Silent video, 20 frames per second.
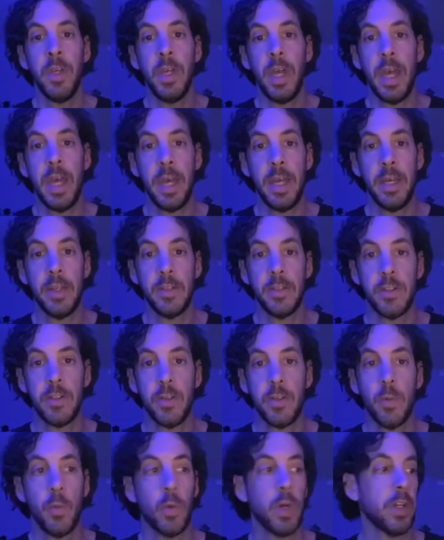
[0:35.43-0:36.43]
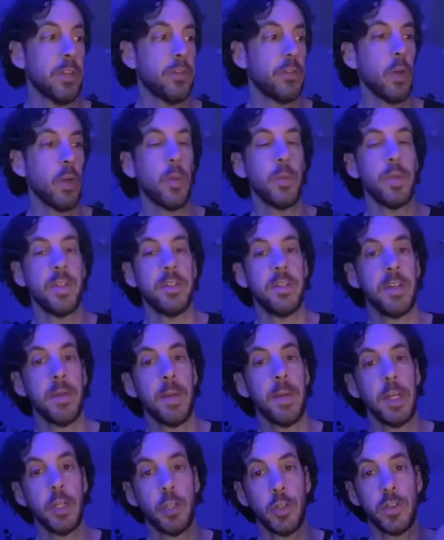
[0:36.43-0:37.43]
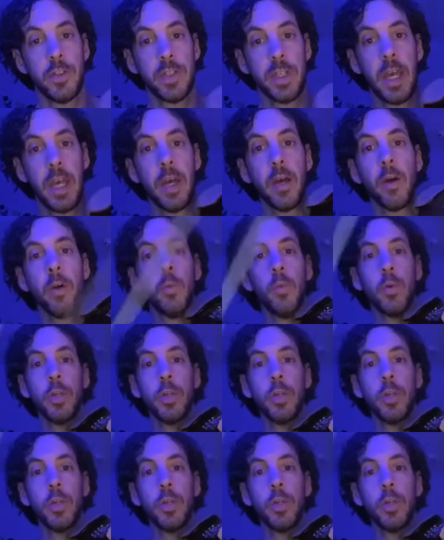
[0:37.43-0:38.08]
And we're going to start with the D major scale,